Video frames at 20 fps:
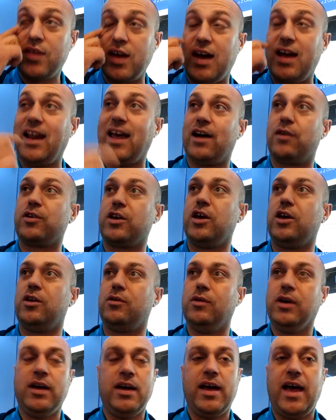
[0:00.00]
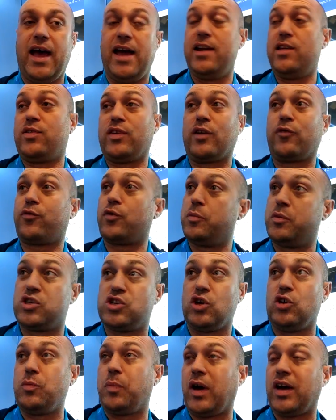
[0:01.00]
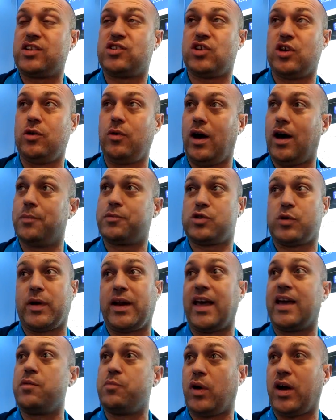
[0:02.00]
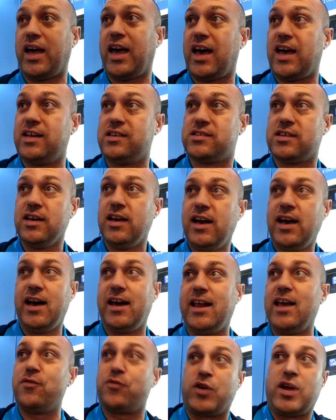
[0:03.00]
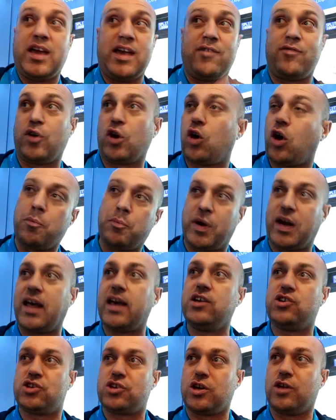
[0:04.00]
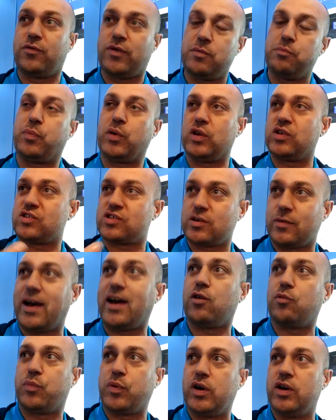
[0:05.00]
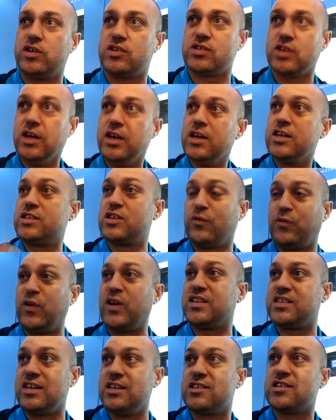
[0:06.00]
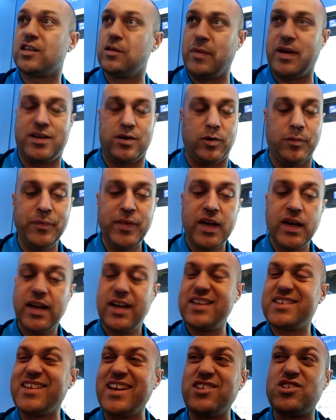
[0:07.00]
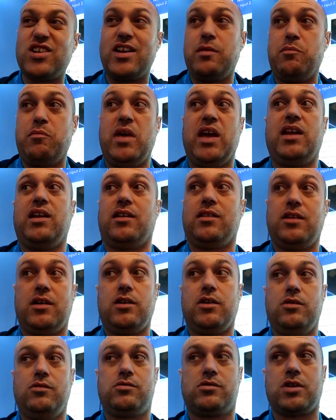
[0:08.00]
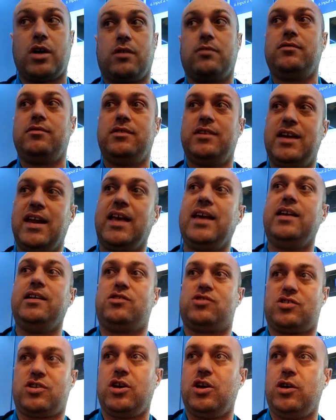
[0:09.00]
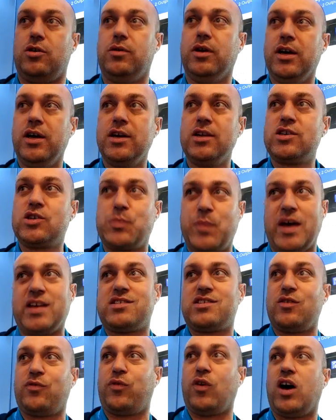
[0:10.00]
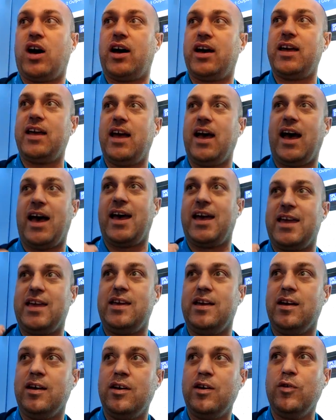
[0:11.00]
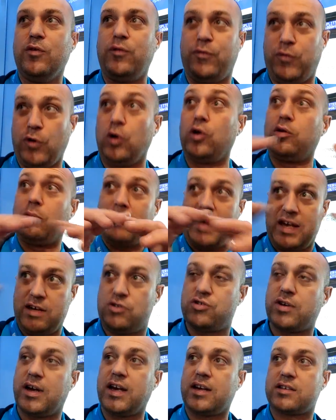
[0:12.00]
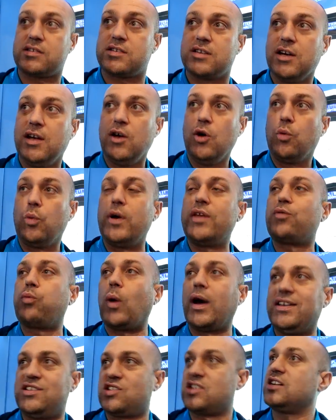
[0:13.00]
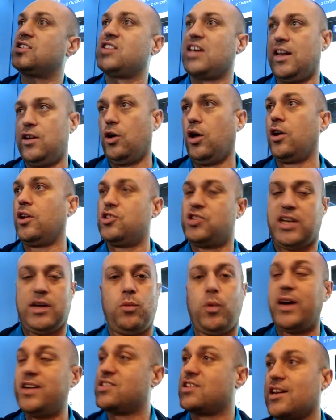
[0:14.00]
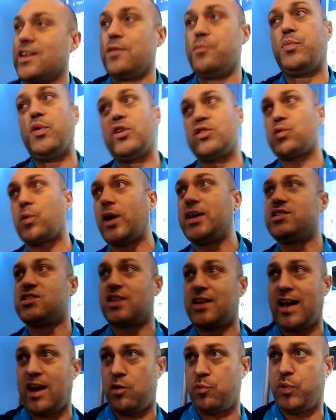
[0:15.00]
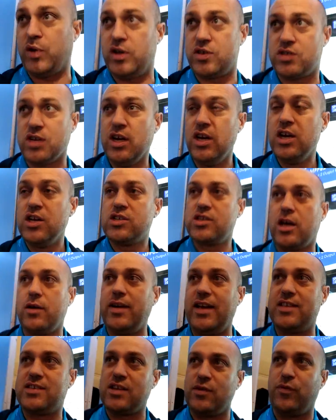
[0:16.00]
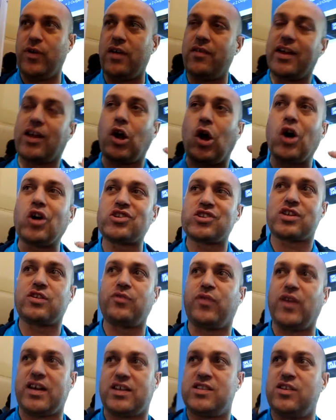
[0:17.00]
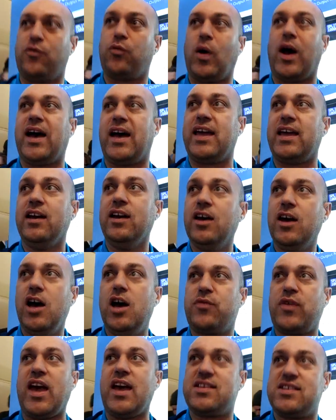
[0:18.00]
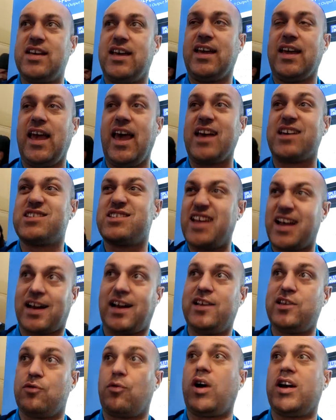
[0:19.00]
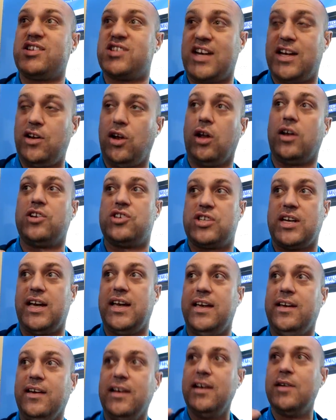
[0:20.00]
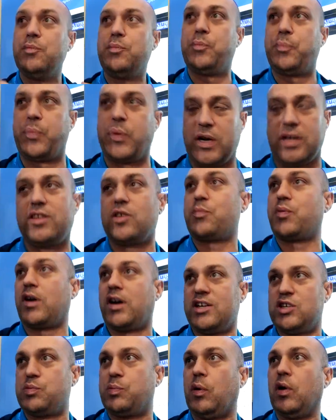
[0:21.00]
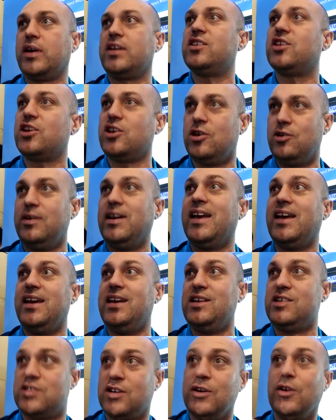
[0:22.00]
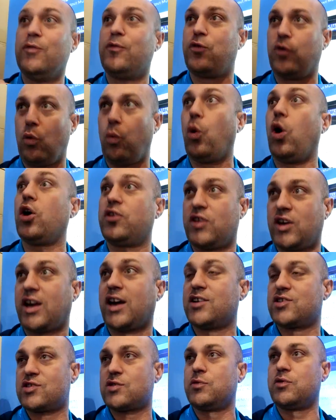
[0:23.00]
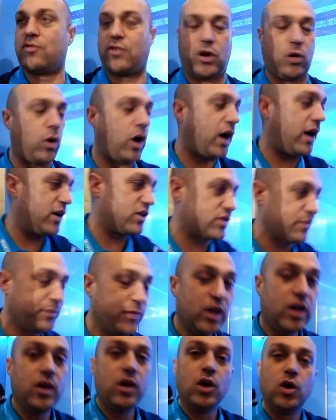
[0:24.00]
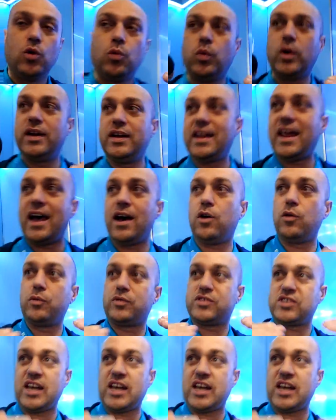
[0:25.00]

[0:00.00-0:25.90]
that allow you anything from a 2x2 up to an 8x8, and every even combination of inputs to outputs to fit into the middle. Essentially meaning that you don't need to specify a full matrix with wasted technology, wasted inputs, wasted outputs. So it's a very cost-effective way of getting exactly the right technology, but at the price point that you need for what the customer requires. We're now